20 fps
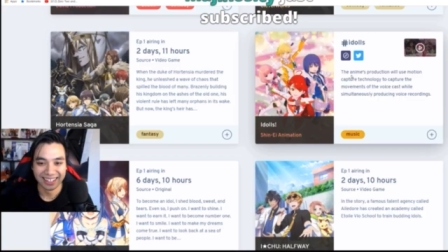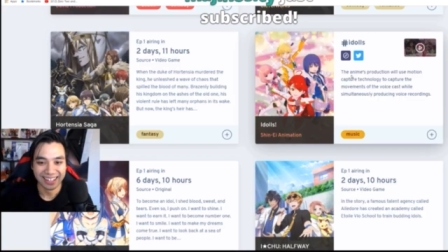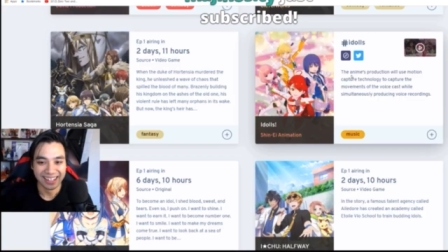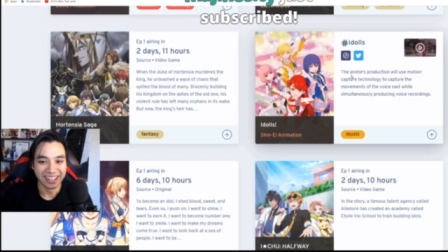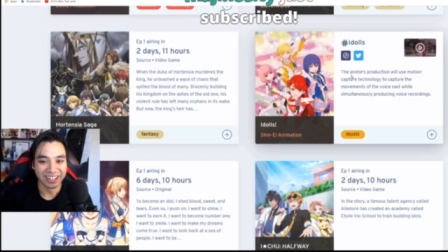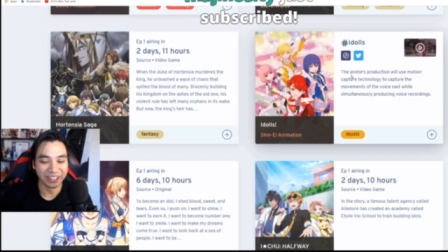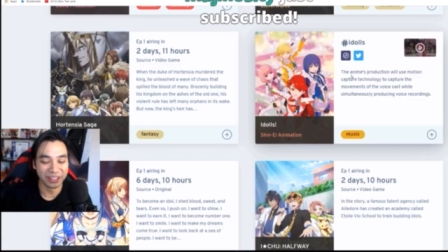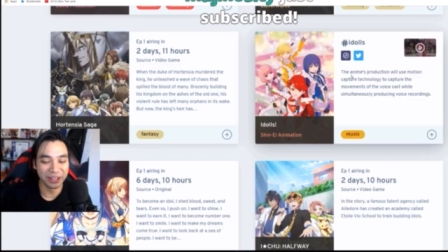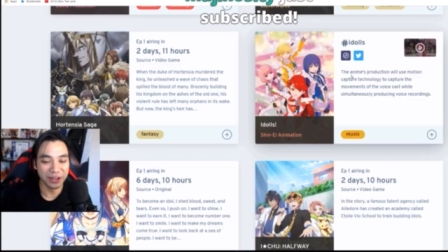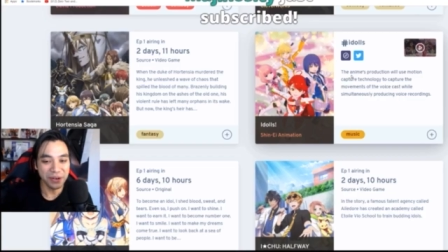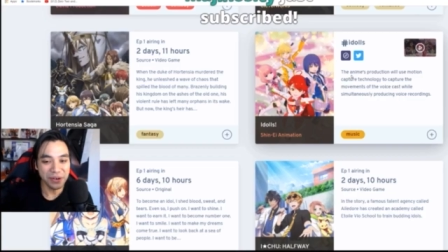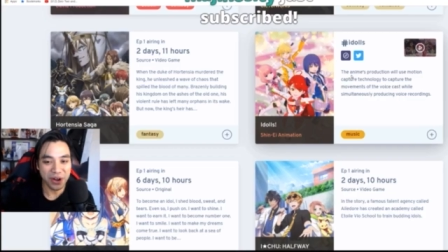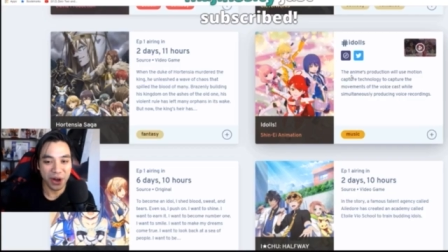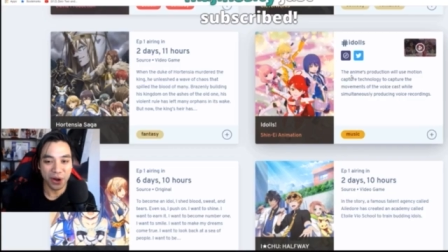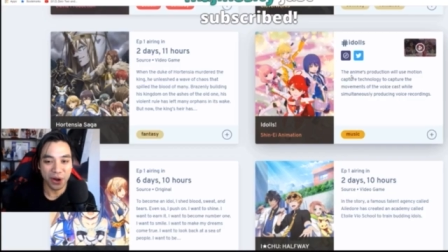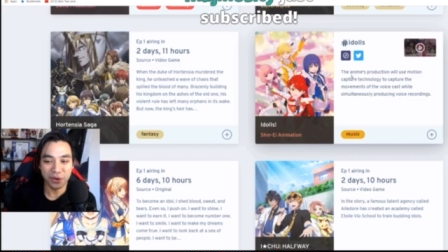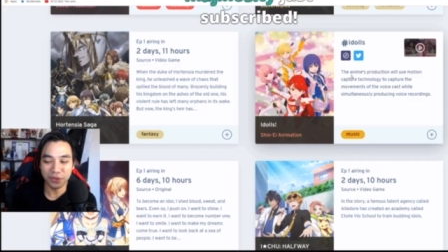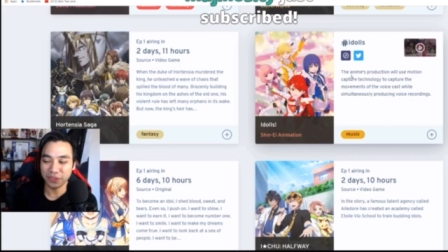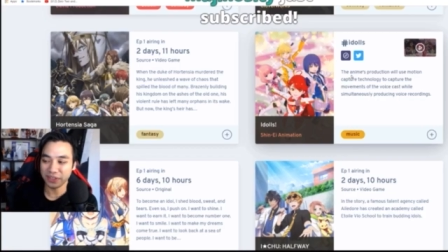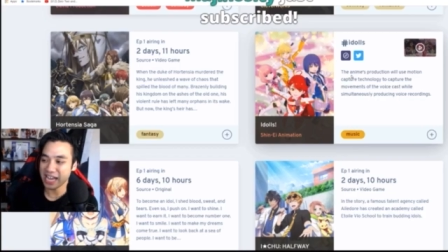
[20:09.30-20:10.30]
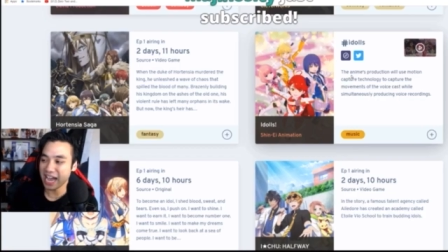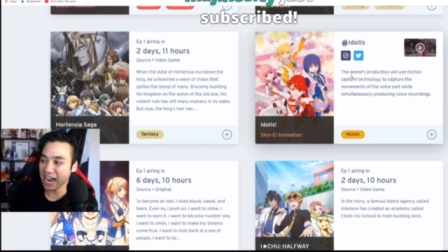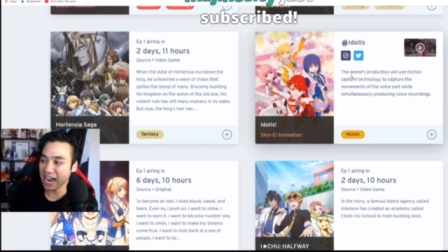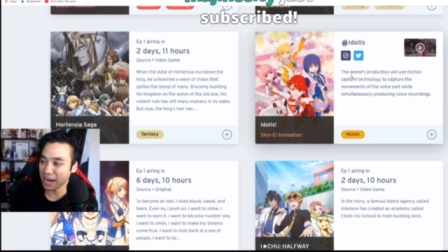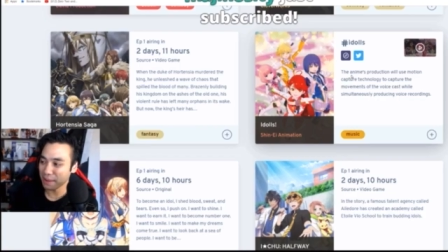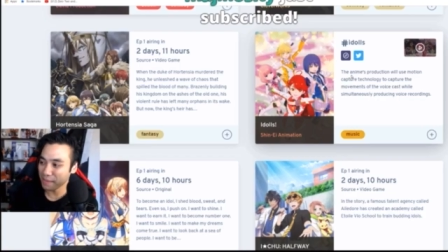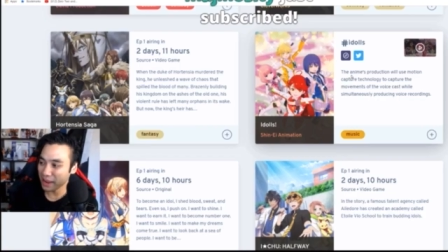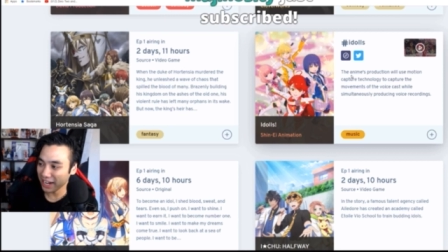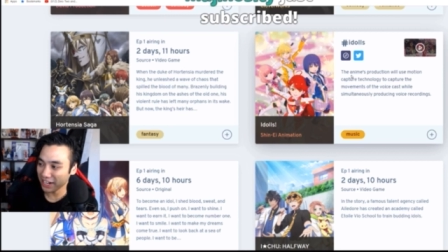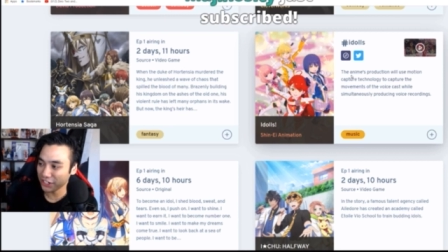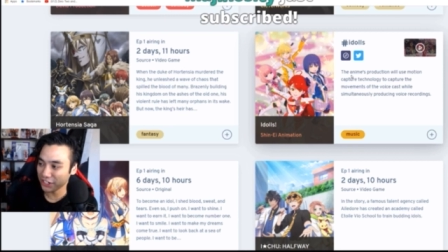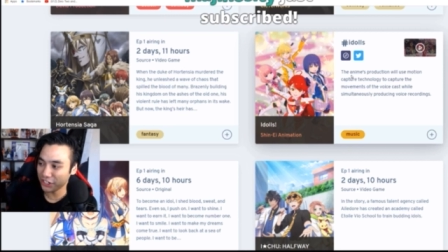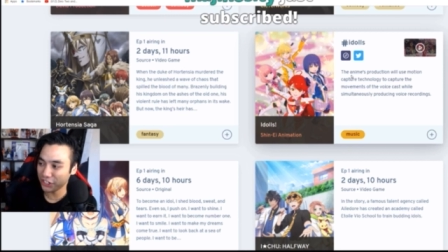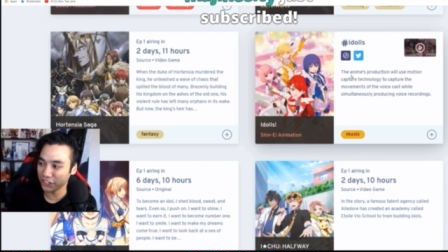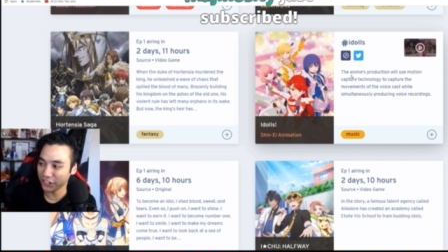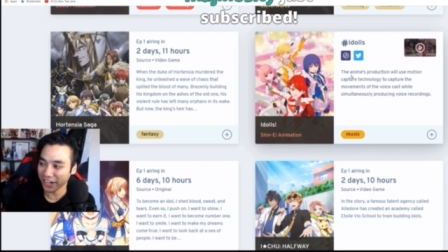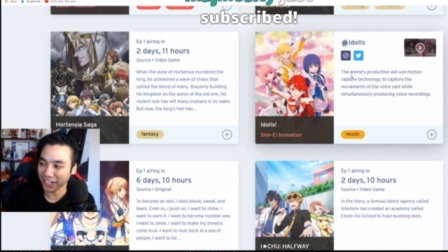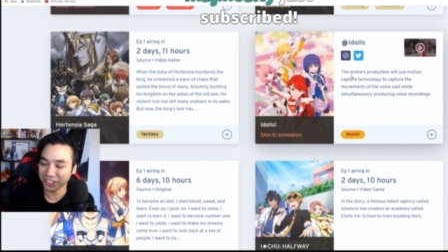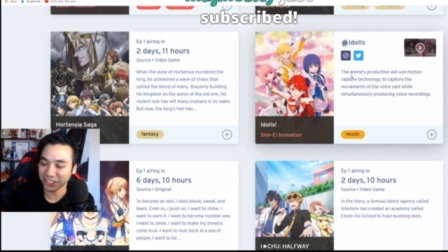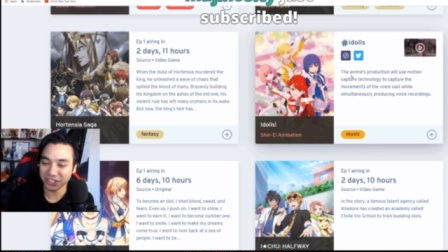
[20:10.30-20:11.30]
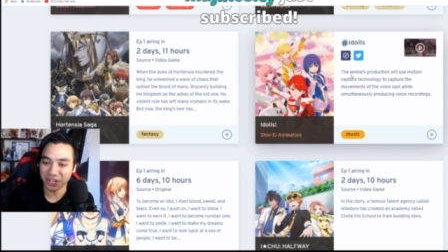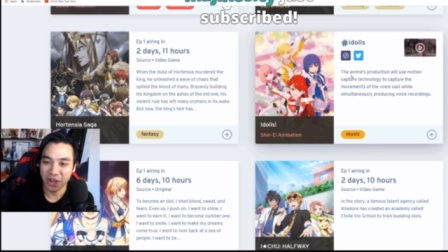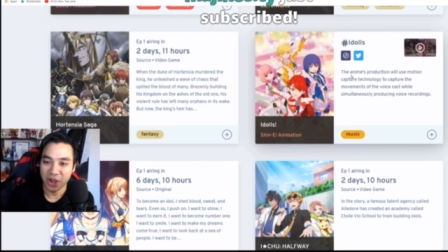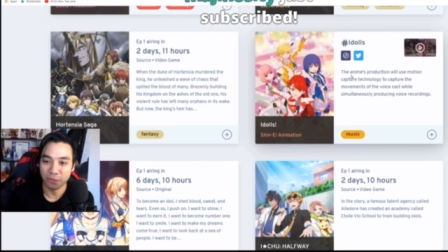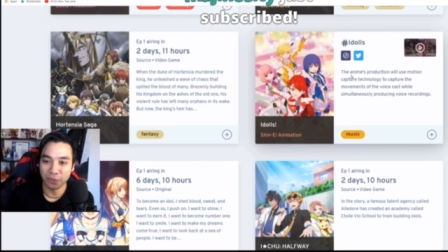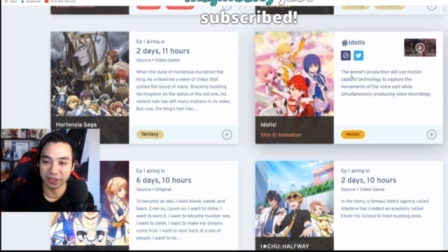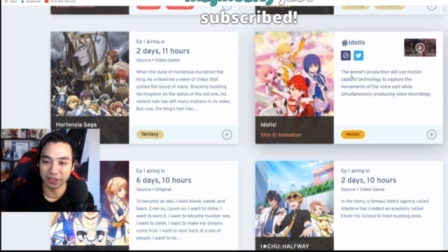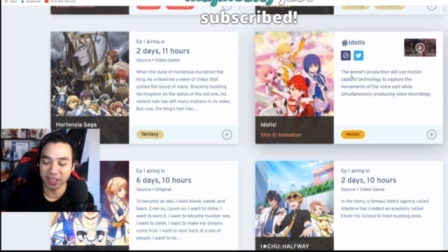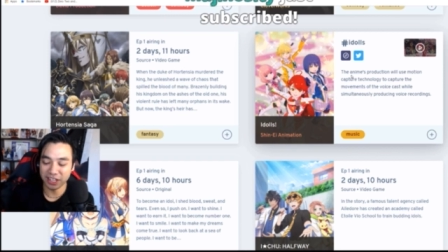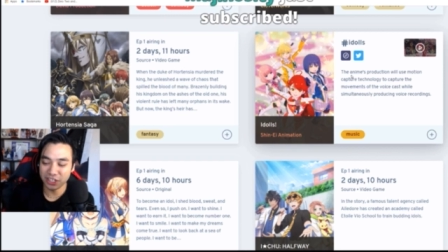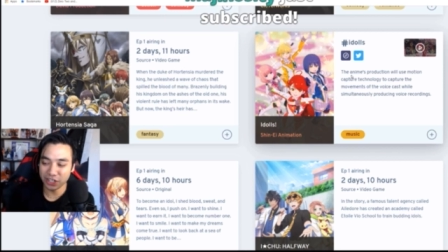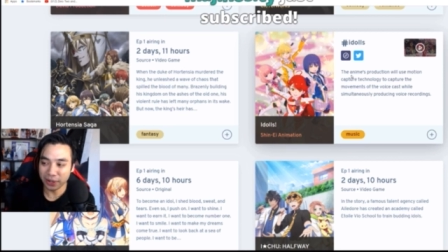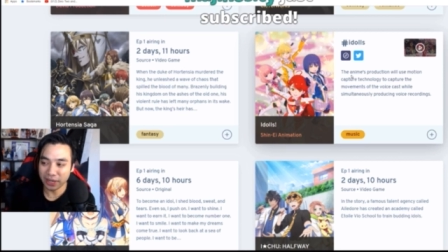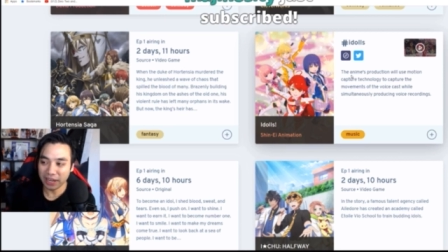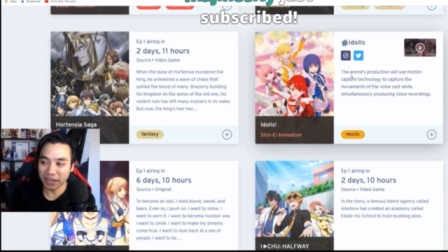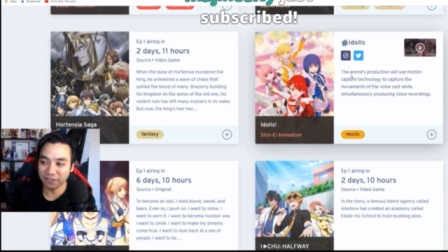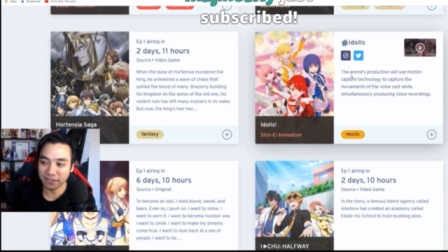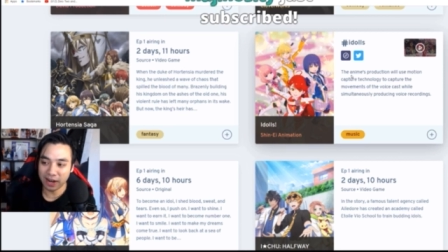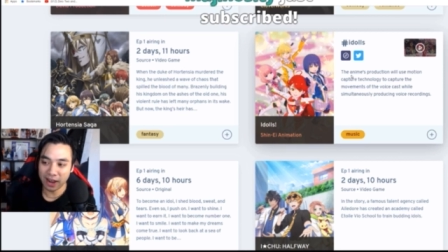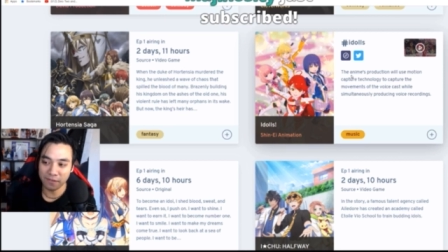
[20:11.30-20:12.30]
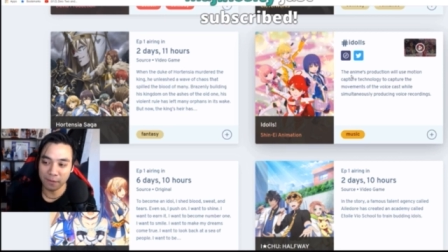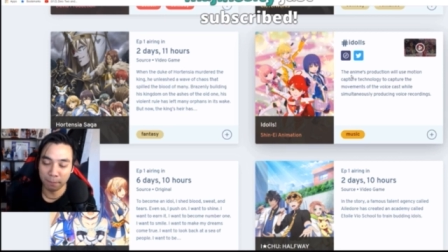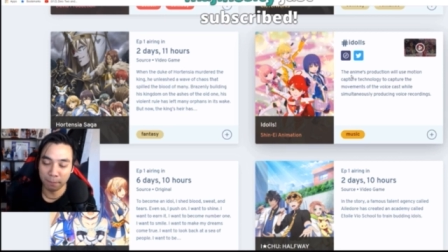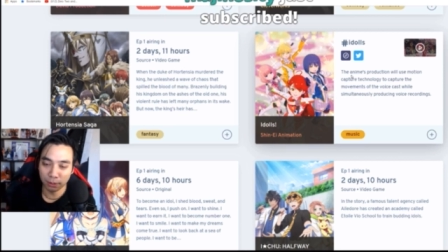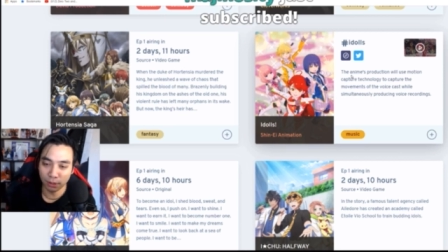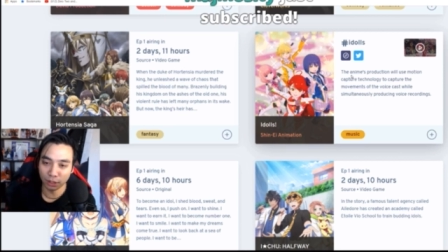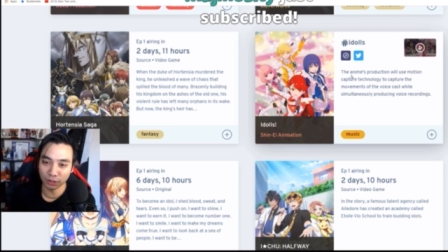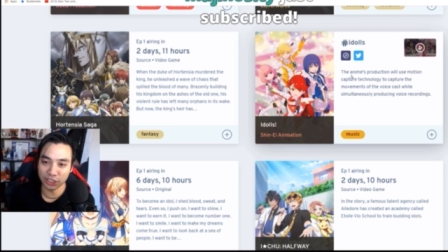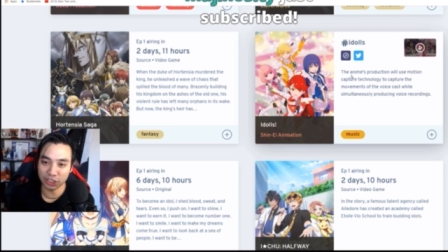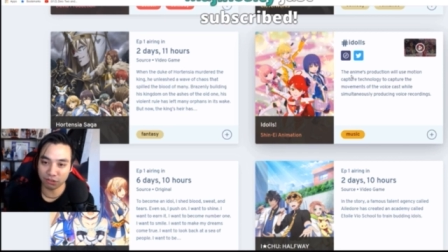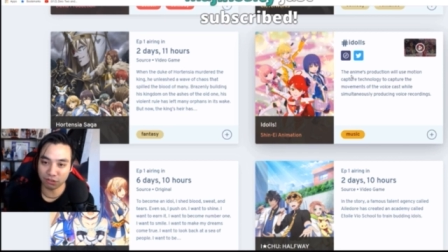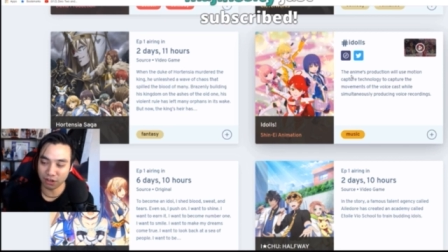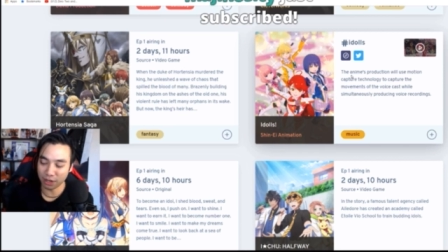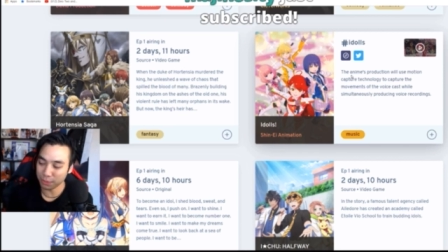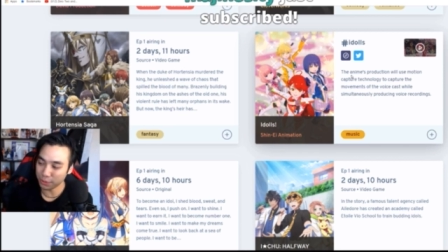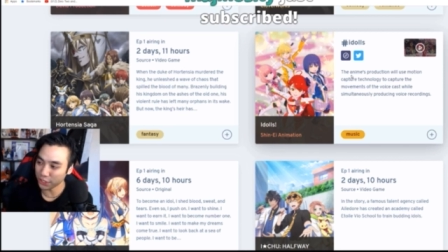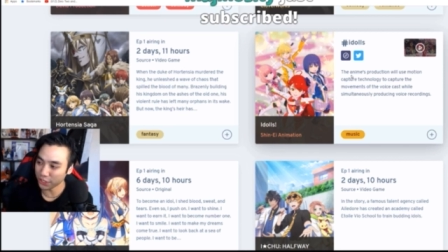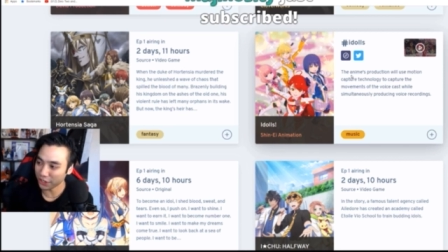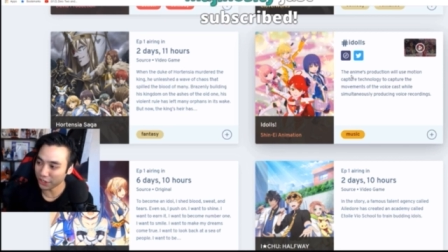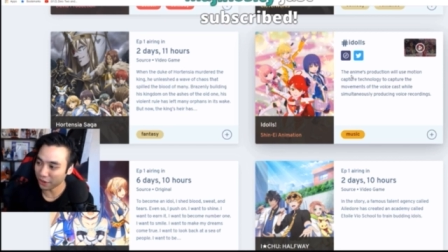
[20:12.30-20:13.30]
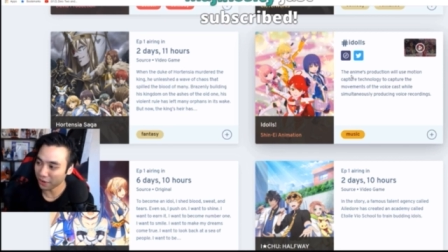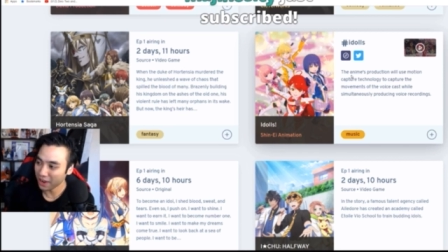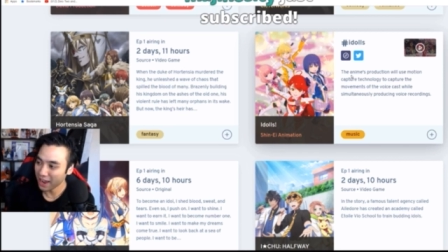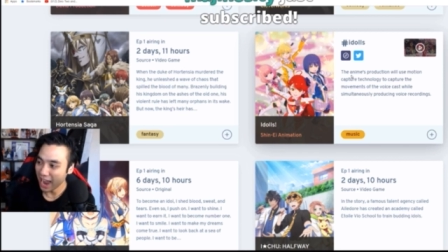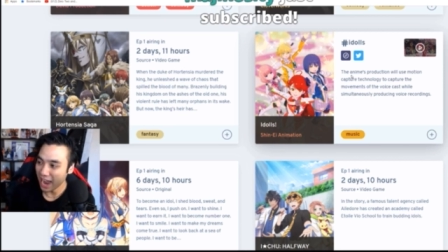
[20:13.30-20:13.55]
You know the anime is shit when they don't even have a plot description.